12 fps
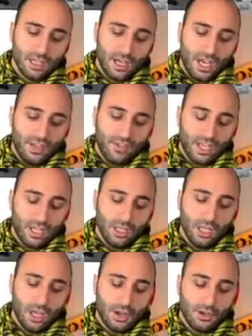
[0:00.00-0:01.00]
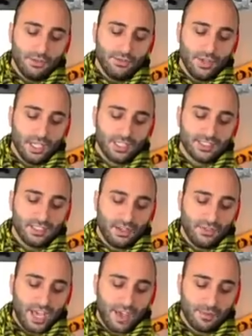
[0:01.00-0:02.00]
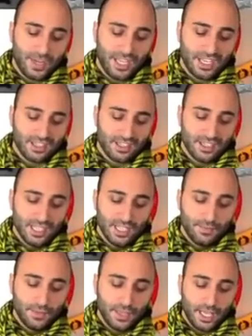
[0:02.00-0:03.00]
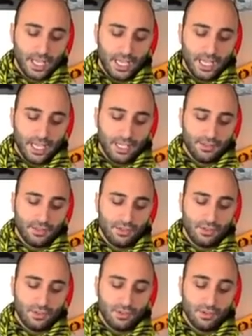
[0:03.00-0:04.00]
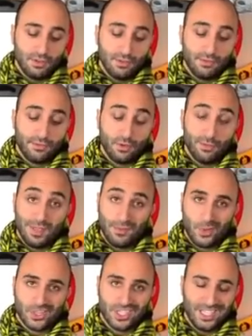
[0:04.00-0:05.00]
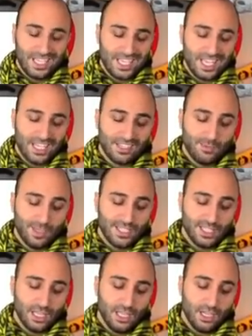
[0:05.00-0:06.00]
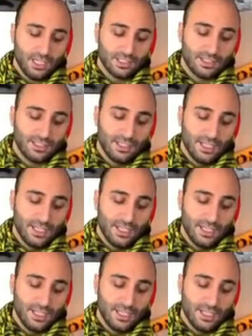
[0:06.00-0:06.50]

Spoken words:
I've had a lot of stuff happening, and for me personally, and it means a lot.